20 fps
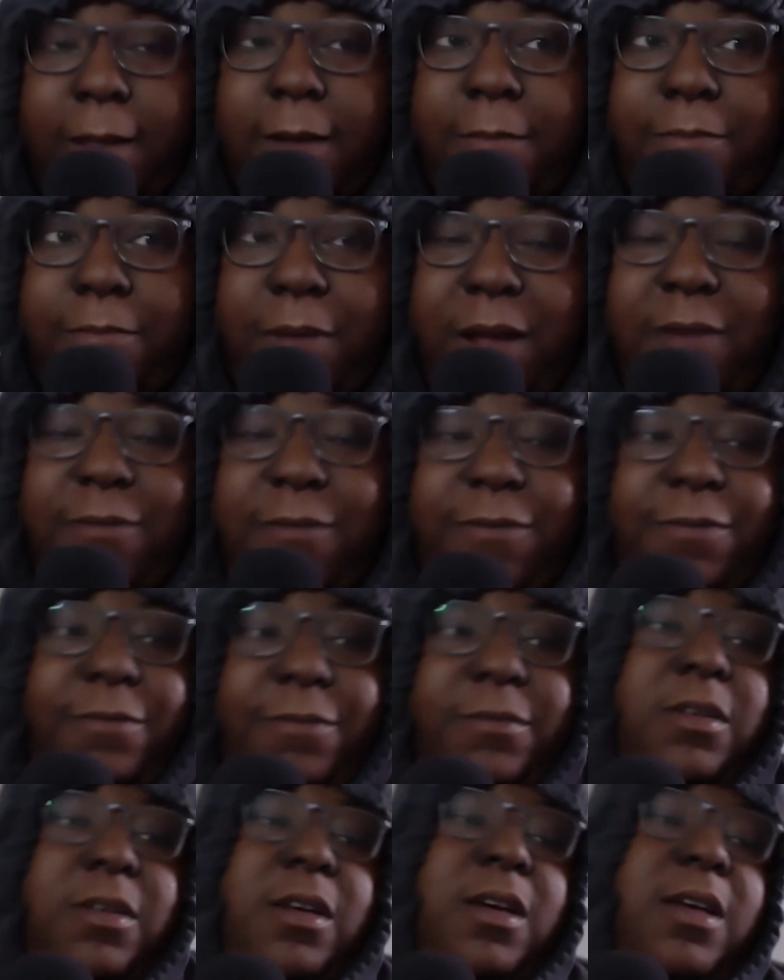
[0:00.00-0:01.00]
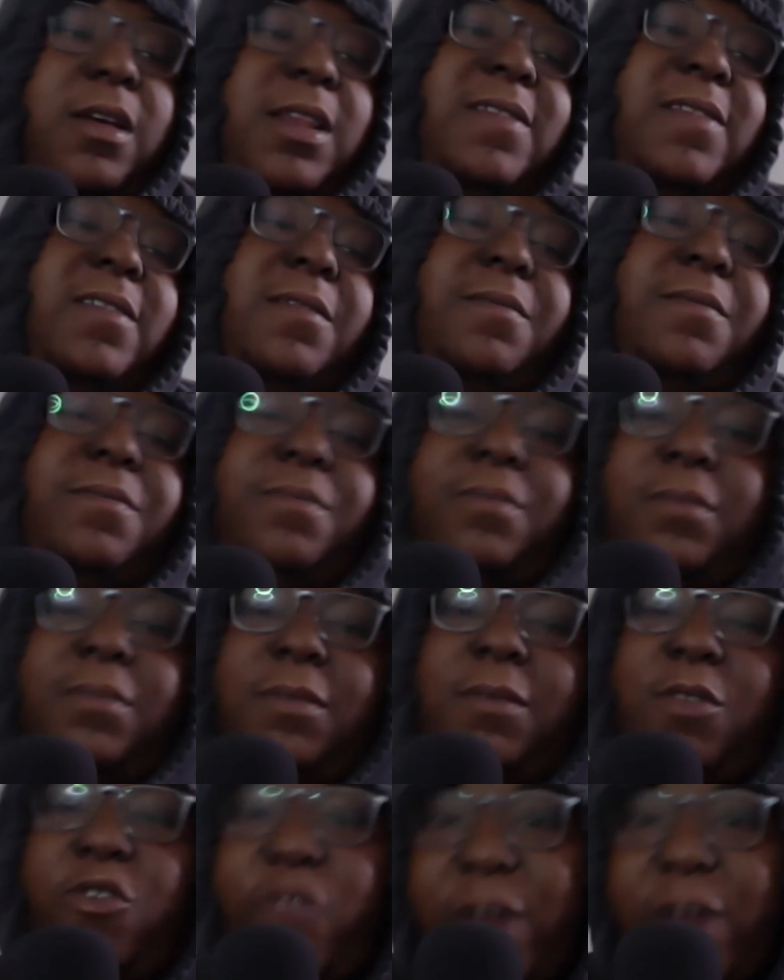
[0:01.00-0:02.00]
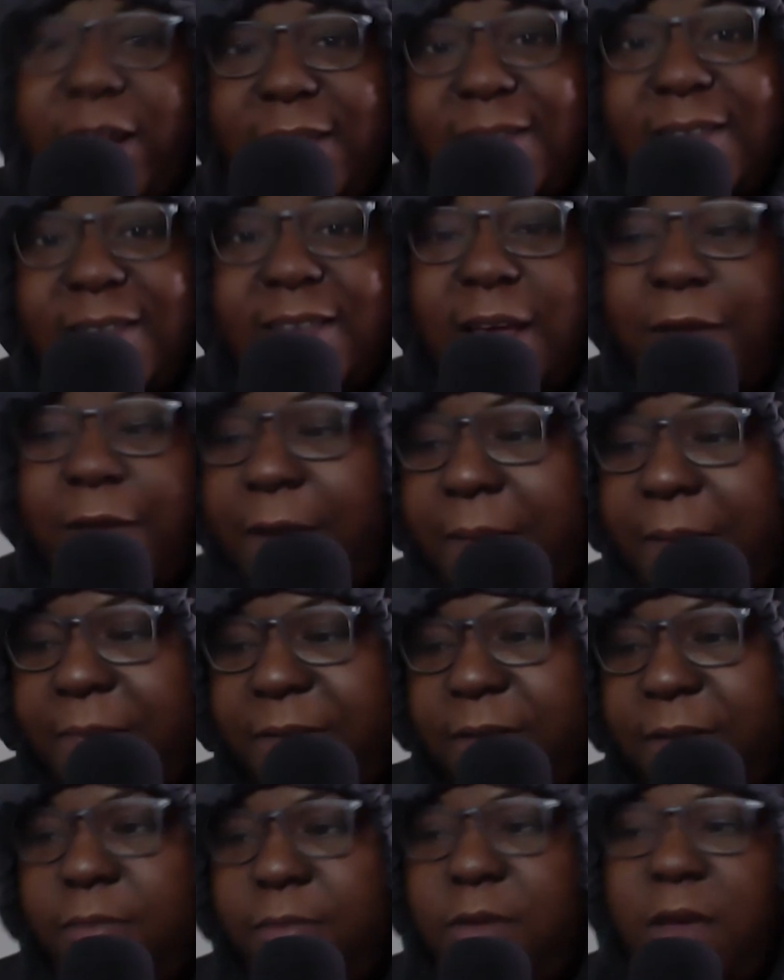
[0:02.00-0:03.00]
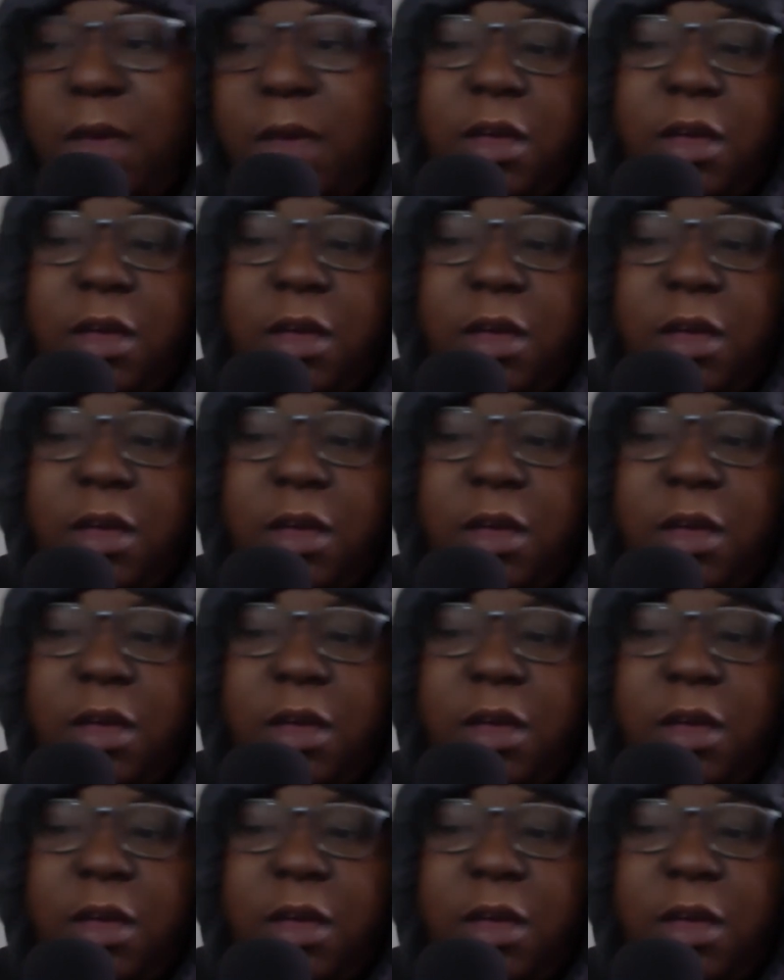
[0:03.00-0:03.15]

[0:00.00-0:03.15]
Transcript: Bruv, listen. Credit to Southampton